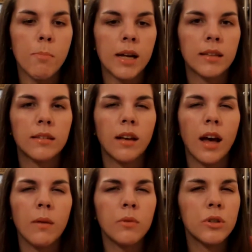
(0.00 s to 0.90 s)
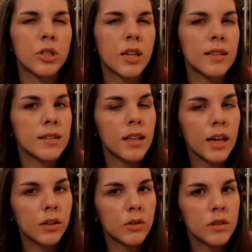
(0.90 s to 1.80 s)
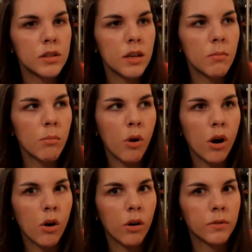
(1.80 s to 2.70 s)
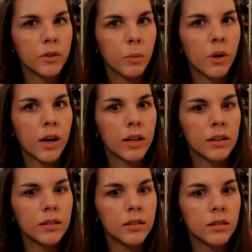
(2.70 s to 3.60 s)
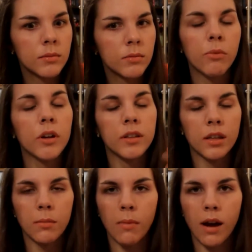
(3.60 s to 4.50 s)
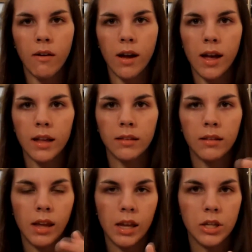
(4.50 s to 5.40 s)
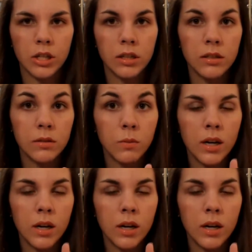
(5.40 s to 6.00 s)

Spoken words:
but I would just like to see more of the world, both Chimera and Angel's